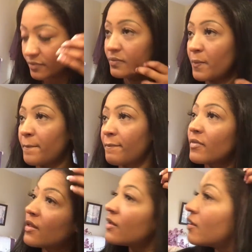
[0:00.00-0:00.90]
I straightened my
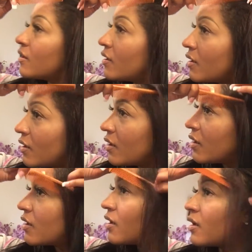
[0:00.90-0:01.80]
hair was about 4
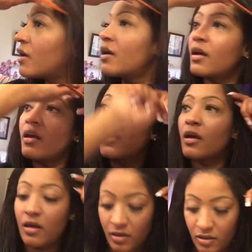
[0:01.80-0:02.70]
months ago,
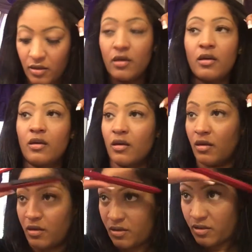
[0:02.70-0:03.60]
so
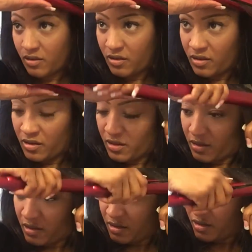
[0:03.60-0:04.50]
it took me to get
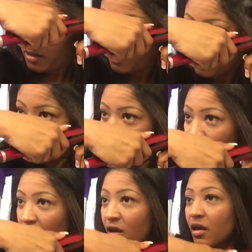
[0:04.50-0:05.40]
sick. Otherwise, I
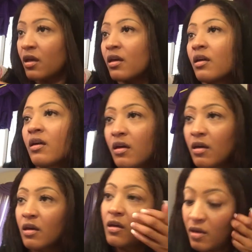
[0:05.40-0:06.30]
probably wouldn't
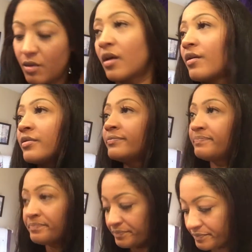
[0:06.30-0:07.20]
have straightened
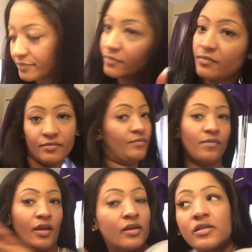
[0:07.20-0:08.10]
it. But, you know,
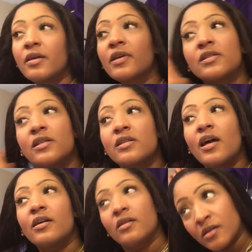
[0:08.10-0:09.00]
I got to clip my
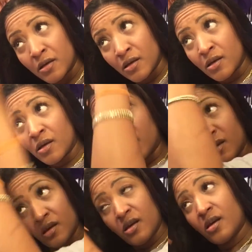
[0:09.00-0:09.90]
ends, so I killed 2
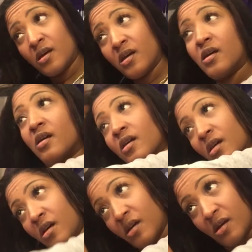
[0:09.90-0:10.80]
birds with 1
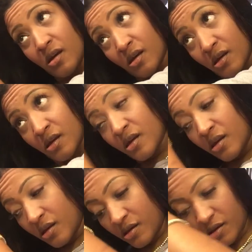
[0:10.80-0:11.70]
stone, and I
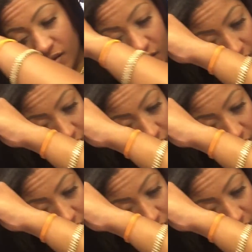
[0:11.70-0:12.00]
didn't have to